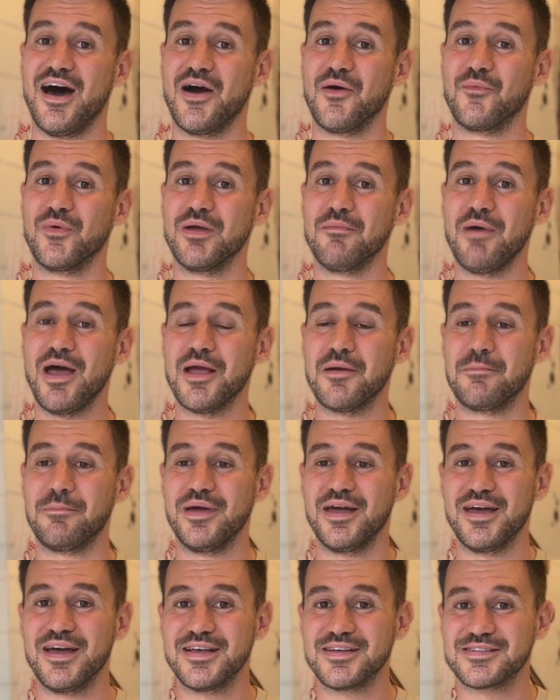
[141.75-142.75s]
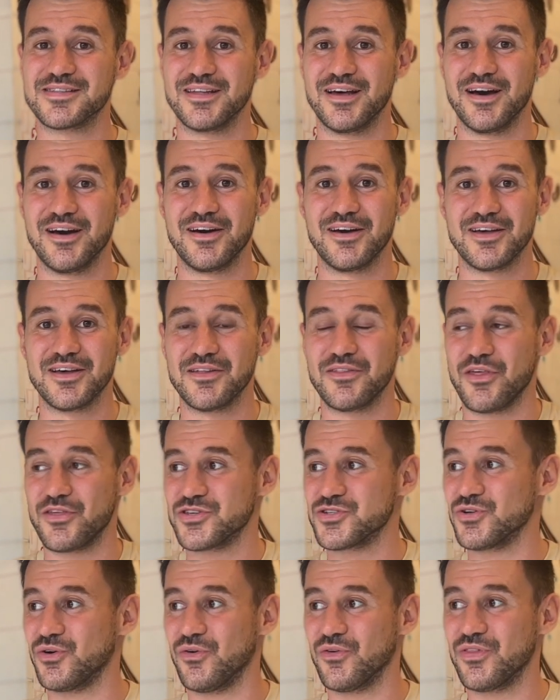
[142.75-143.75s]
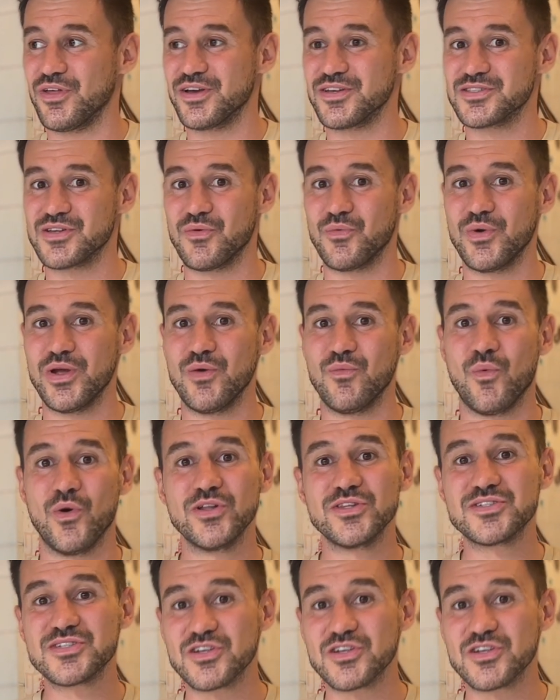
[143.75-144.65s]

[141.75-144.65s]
We make beers that are the sort of things that we want